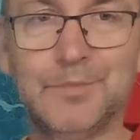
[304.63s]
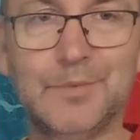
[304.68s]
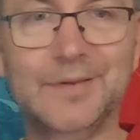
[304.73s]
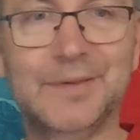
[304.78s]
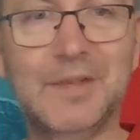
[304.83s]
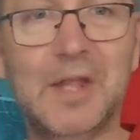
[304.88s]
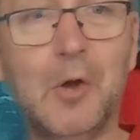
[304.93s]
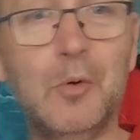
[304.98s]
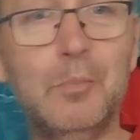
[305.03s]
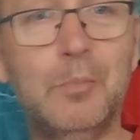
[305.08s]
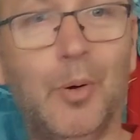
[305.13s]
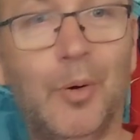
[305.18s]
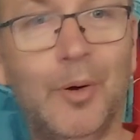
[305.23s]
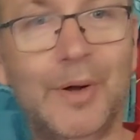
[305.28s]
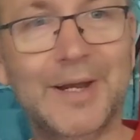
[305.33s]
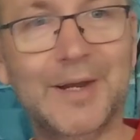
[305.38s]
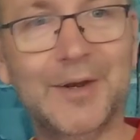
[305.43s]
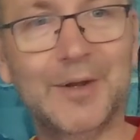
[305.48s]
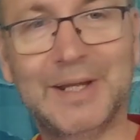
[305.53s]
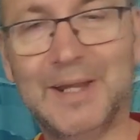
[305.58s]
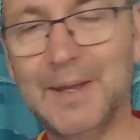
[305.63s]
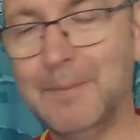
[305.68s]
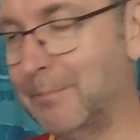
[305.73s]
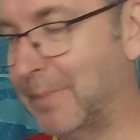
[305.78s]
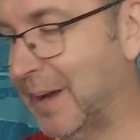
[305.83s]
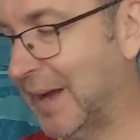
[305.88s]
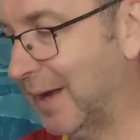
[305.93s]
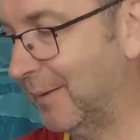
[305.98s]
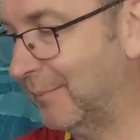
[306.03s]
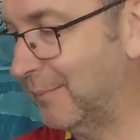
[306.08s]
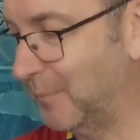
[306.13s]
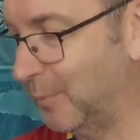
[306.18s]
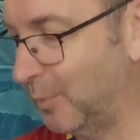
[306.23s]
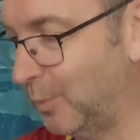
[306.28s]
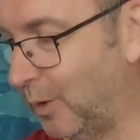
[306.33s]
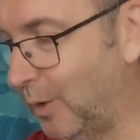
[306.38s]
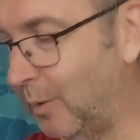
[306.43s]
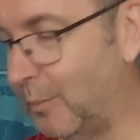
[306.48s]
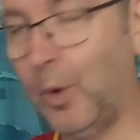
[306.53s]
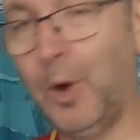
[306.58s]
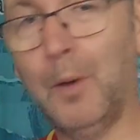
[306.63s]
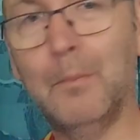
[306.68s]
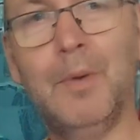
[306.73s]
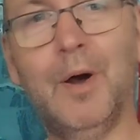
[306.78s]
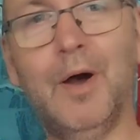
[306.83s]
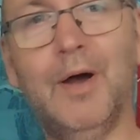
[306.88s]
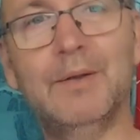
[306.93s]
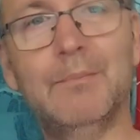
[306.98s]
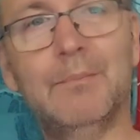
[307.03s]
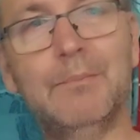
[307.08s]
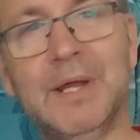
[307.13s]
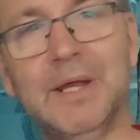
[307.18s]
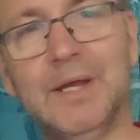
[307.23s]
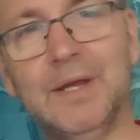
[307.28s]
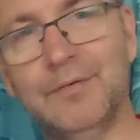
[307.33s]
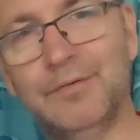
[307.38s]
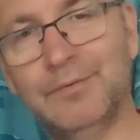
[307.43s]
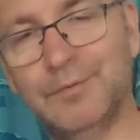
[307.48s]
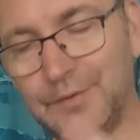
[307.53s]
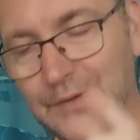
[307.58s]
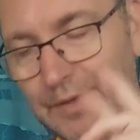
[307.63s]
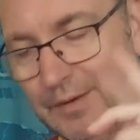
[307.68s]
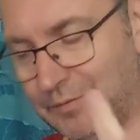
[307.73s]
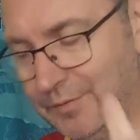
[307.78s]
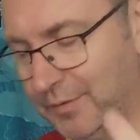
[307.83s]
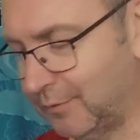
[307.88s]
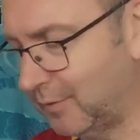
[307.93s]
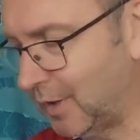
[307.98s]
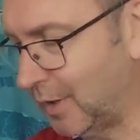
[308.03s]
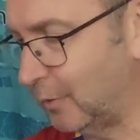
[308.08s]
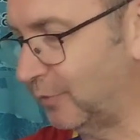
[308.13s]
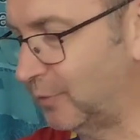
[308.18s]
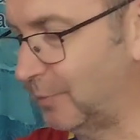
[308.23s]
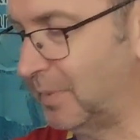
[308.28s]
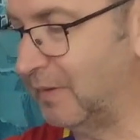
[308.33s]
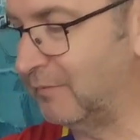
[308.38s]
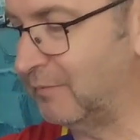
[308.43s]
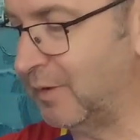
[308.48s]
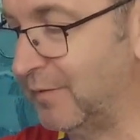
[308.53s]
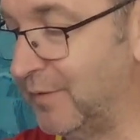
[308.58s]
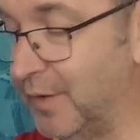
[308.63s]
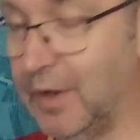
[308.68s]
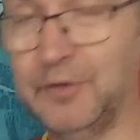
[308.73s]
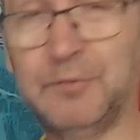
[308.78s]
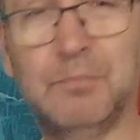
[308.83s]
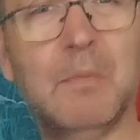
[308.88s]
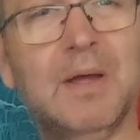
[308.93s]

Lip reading: no point looking back. What might have been if the roles had been reversed.